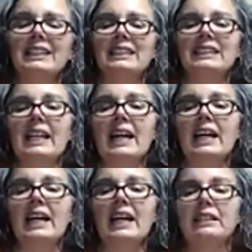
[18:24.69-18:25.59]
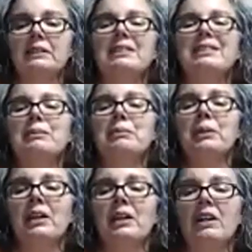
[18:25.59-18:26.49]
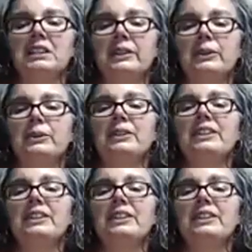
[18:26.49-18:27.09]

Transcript: it as that, but also